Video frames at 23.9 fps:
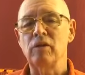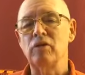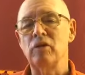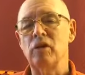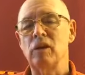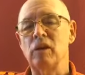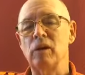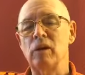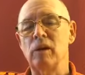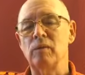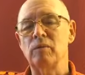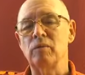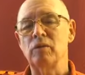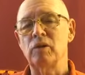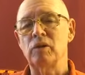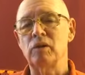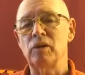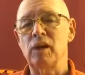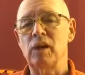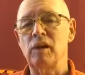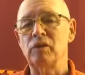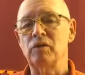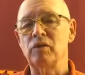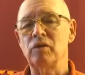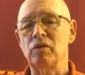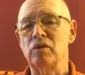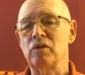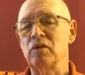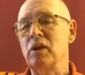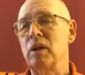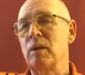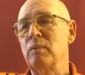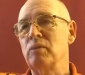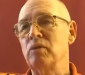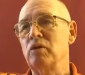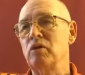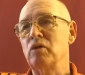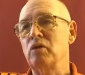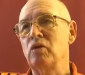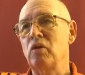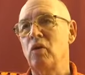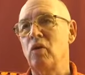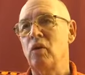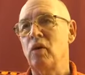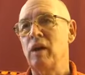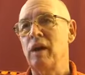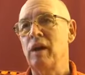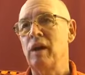she comes and tells us some
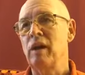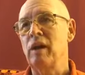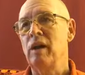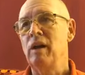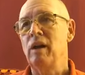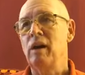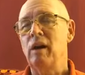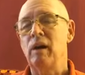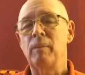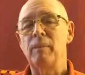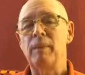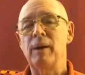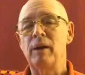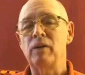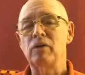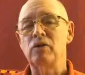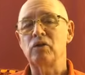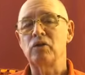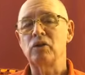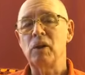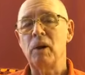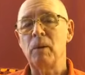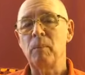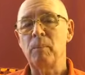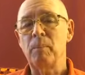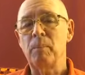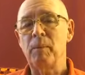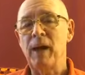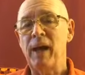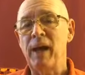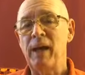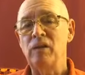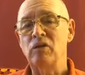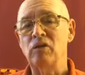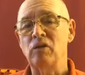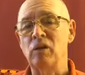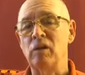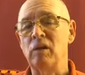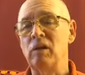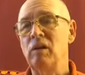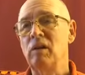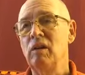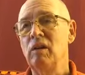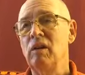story about some patient